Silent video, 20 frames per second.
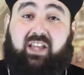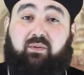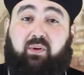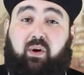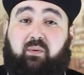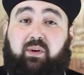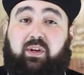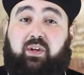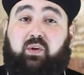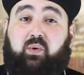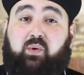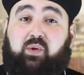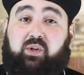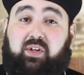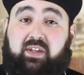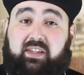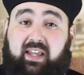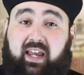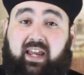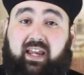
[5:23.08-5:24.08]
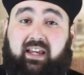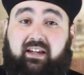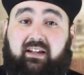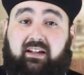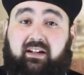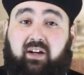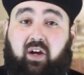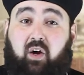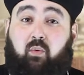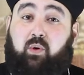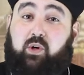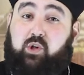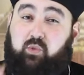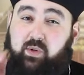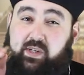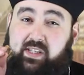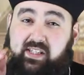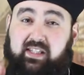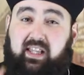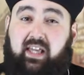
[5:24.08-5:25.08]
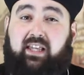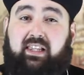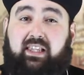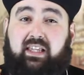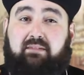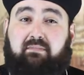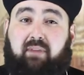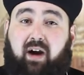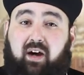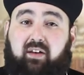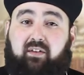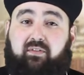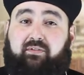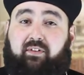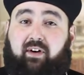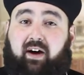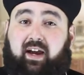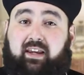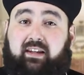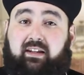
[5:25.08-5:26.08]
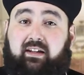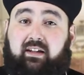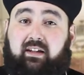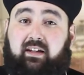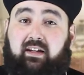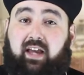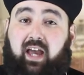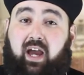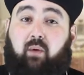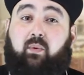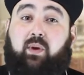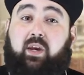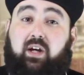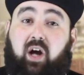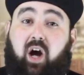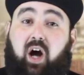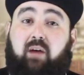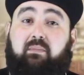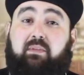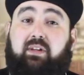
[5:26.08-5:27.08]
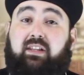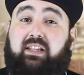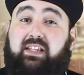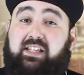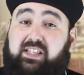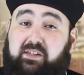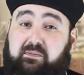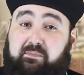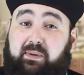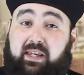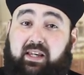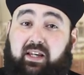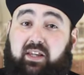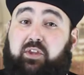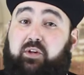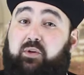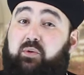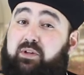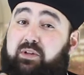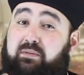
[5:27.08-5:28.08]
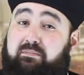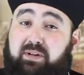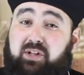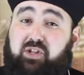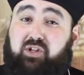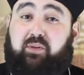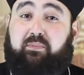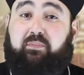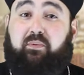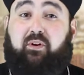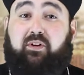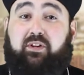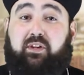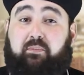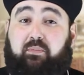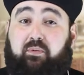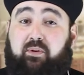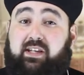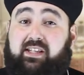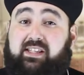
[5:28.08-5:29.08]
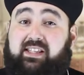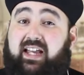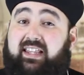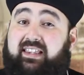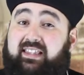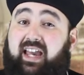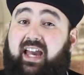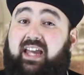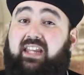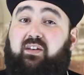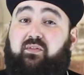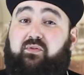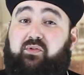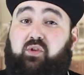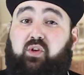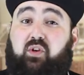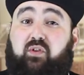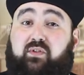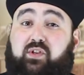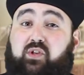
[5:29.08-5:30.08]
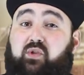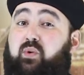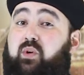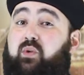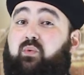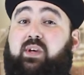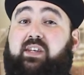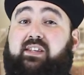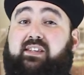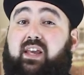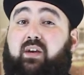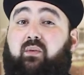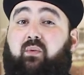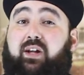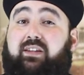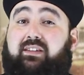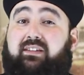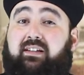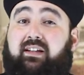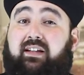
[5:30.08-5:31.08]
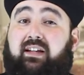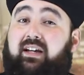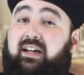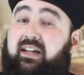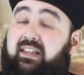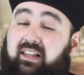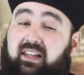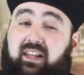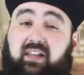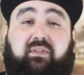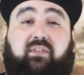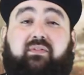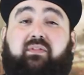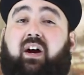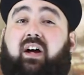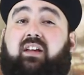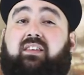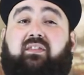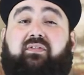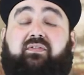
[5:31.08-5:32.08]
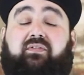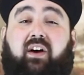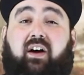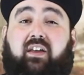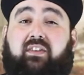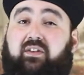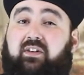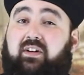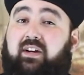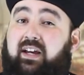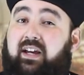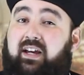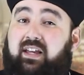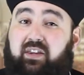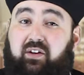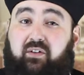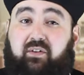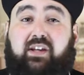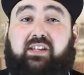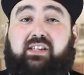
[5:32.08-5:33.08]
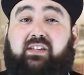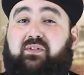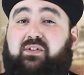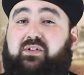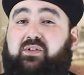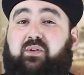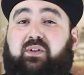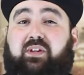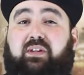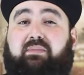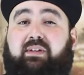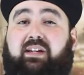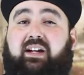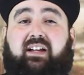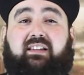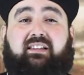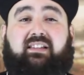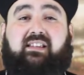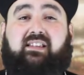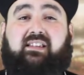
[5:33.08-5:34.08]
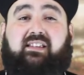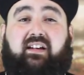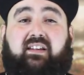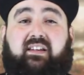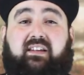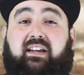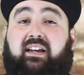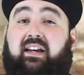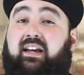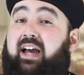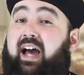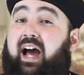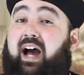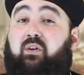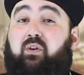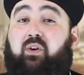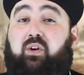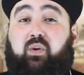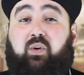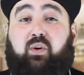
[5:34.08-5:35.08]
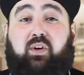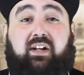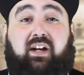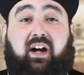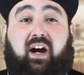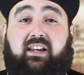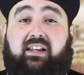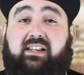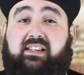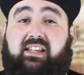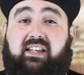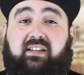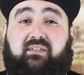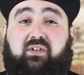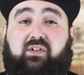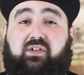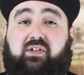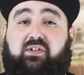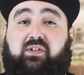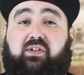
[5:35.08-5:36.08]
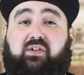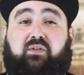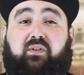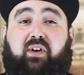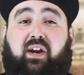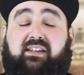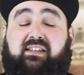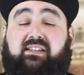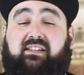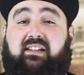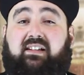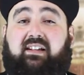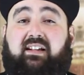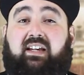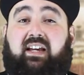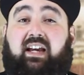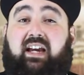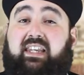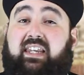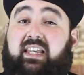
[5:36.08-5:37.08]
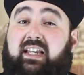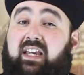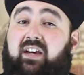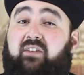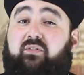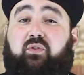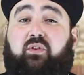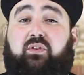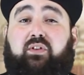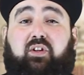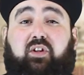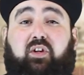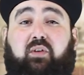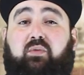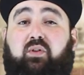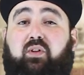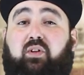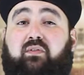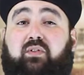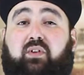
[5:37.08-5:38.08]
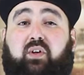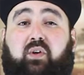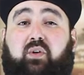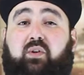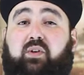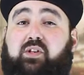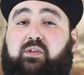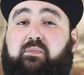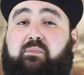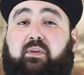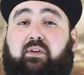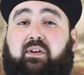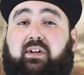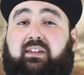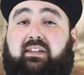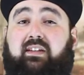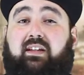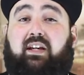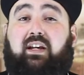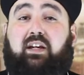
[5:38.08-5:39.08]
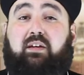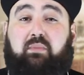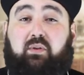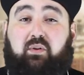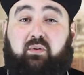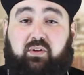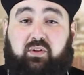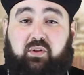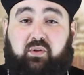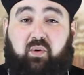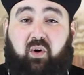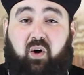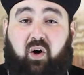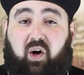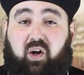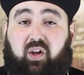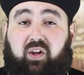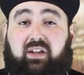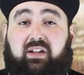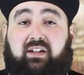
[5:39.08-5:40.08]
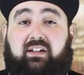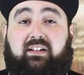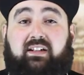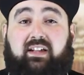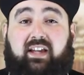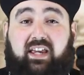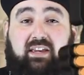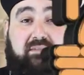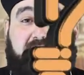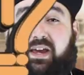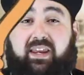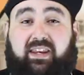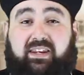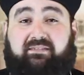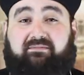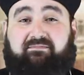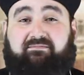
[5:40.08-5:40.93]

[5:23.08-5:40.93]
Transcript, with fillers: what we use today, which we slightly modified and we commonly speak through the bishop or the priest at the end of service when we say, What? The love of God the Father, the grace of His only begotten Son, our Lord God and Savior Jesus Christ, and the gift and the communion of the Holy Spirit be with you all. Amen.